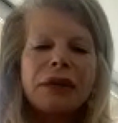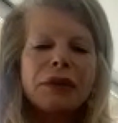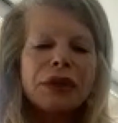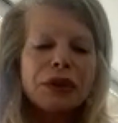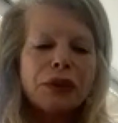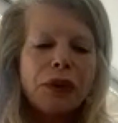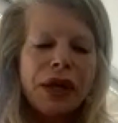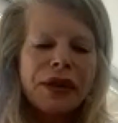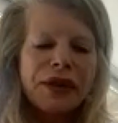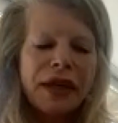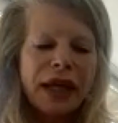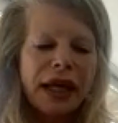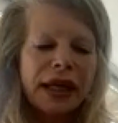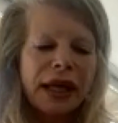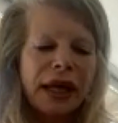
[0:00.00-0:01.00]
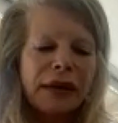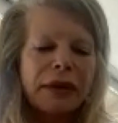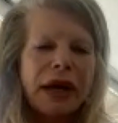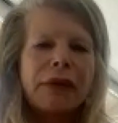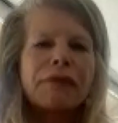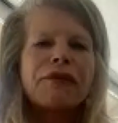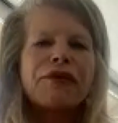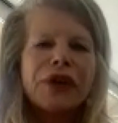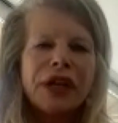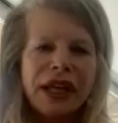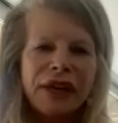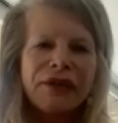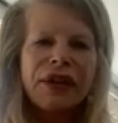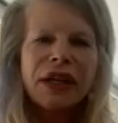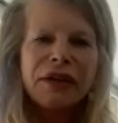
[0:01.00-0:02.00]
was one thing. I'm
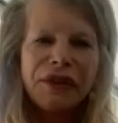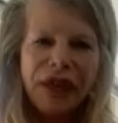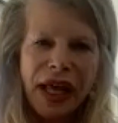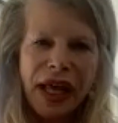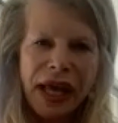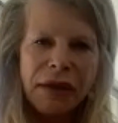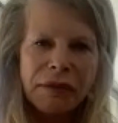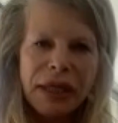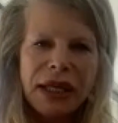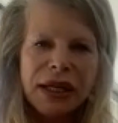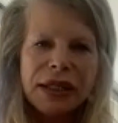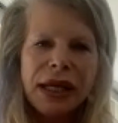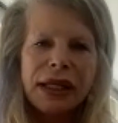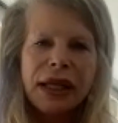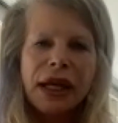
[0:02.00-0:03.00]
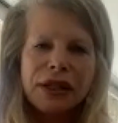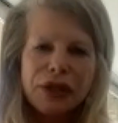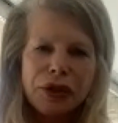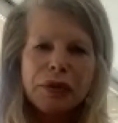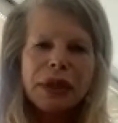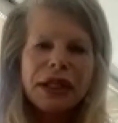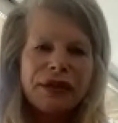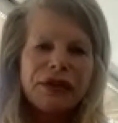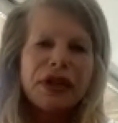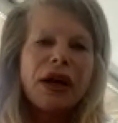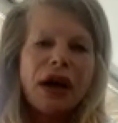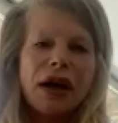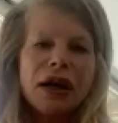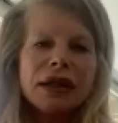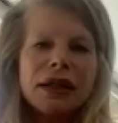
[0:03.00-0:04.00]
forgiving of that because I do believe in
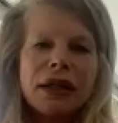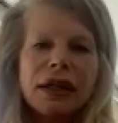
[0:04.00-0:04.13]
God.